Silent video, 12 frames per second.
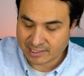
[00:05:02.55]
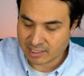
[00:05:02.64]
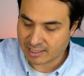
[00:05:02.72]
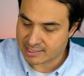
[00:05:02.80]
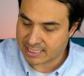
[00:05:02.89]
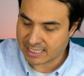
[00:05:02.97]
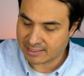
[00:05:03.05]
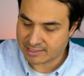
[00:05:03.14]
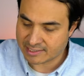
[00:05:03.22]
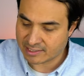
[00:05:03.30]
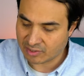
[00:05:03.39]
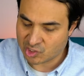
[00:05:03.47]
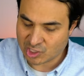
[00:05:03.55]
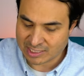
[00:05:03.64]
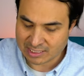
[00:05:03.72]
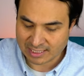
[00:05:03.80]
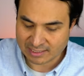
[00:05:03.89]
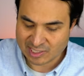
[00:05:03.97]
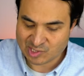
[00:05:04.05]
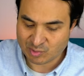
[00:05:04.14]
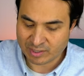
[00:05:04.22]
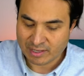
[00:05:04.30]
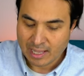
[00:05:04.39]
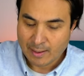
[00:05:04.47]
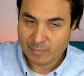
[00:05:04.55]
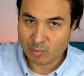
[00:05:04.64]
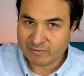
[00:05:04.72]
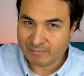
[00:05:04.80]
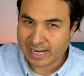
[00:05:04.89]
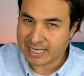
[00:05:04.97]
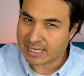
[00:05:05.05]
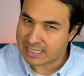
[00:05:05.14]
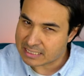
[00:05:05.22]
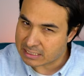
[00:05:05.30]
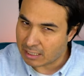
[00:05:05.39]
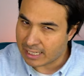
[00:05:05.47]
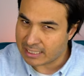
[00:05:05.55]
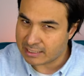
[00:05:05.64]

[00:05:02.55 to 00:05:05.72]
cut stainless steel, just like this one, but we've made it a slightly